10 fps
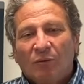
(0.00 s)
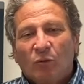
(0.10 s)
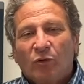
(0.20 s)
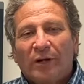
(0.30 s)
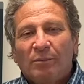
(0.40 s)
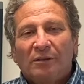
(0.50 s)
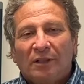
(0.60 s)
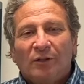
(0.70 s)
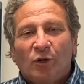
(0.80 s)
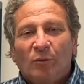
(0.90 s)
we're able to
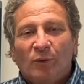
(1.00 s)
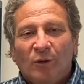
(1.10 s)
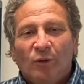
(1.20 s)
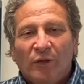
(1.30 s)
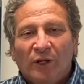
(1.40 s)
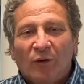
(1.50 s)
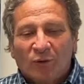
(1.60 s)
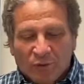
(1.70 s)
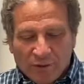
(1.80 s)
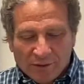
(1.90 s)
determine who the
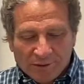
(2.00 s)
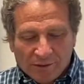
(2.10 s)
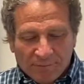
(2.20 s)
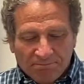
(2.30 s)
owner is.